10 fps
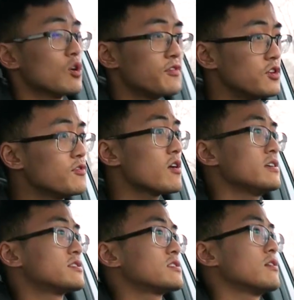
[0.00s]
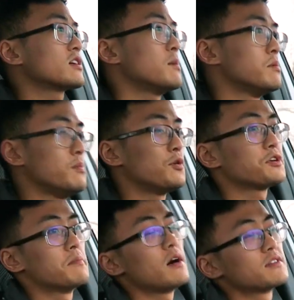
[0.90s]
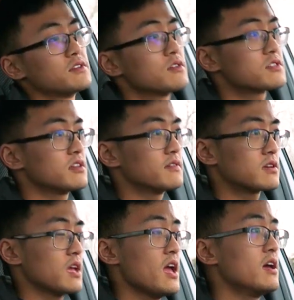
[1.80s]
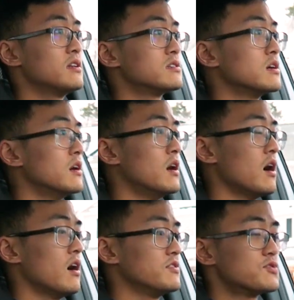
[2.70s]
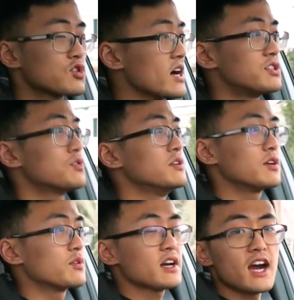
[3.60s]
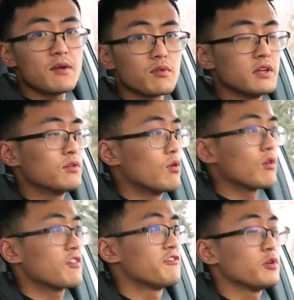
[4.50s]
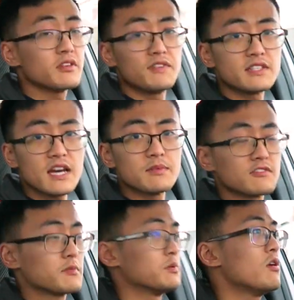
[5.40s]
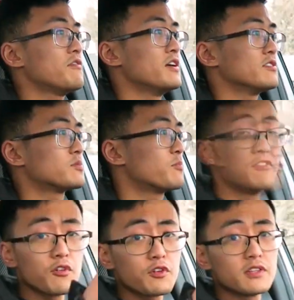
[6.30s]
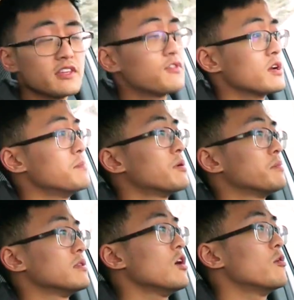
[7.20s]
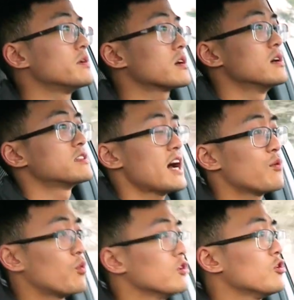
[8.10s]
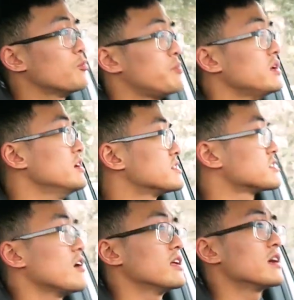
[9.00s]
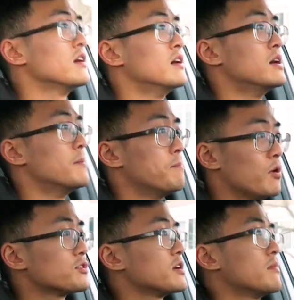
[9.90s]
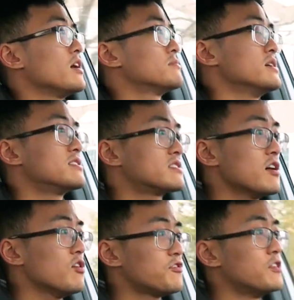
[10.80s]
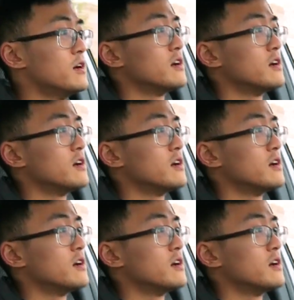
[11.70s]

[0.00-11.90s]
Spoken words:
So if you've already installed a couple bolt-on mods on your Civic and you've tried tuning with hybrid or fully vent atmosphere blow-off valves, feel free to leave your input below, because I will be installing bolt-on mods myself